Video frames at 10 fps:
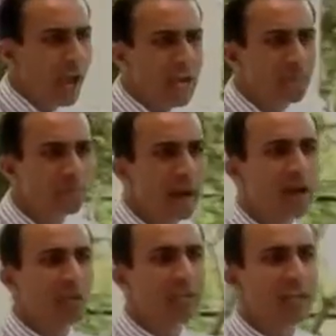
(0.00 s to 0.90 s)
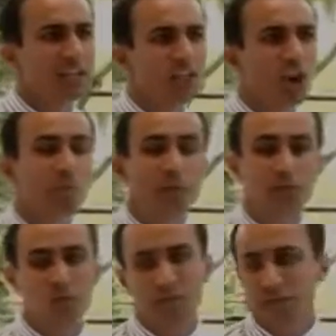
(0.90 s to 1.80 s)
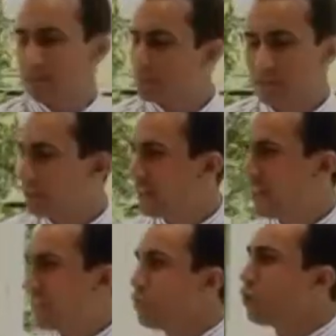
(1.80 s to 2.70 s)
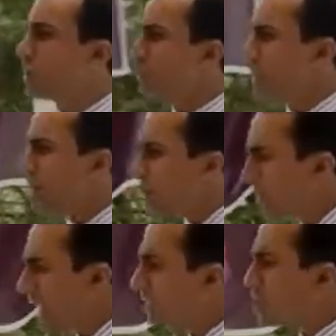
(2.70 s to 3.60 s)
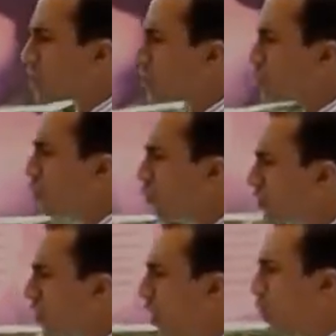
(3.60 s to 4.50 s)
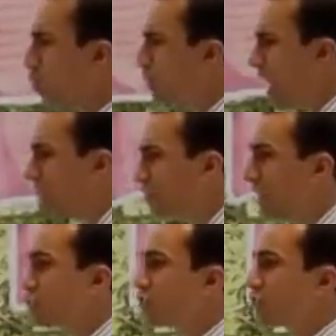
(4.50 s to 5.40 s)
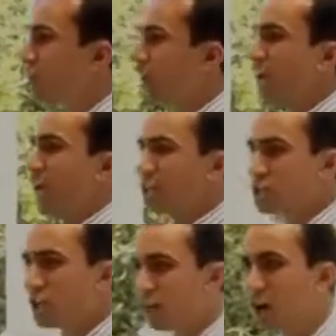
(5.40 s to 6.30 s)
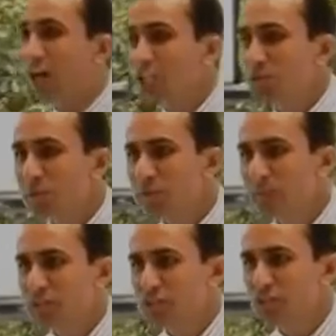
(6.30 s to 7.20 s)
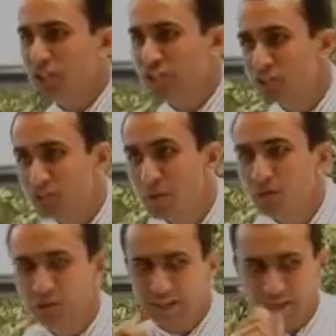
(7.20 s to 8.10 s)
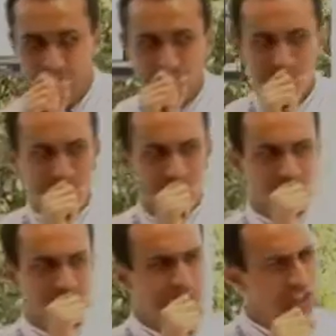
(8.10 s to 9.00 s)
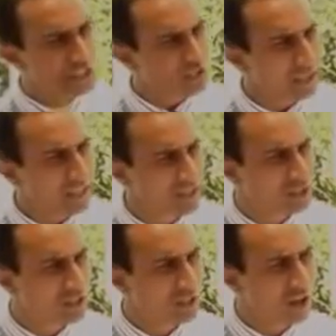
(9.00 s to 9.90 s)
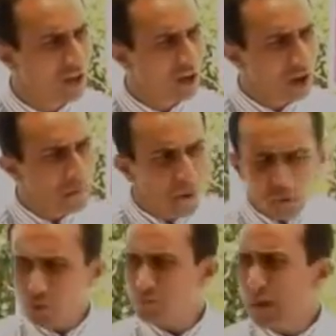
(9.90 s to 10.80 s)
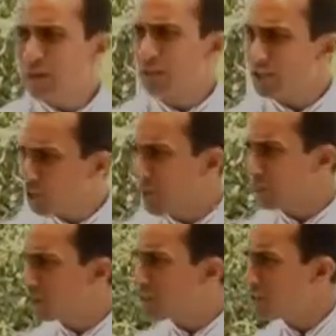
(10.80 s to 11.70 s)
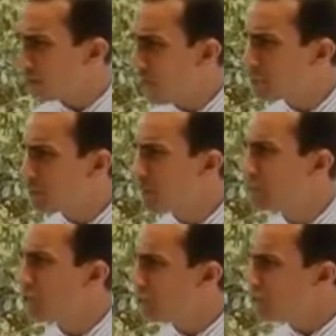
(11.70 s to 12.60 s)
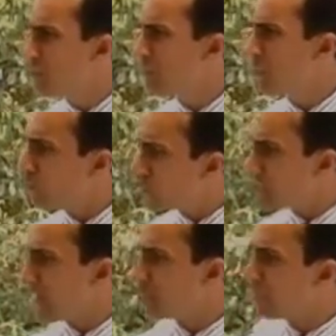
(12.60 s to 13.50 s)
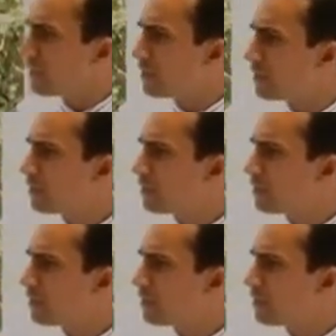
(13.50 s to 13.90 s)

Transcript: and married an Ethiopian woman. You will be amazed to know that this is the gospel message in summary. That's strange. Moses marrying an Ethiopian, this is the gospel message in summary. What does that mean?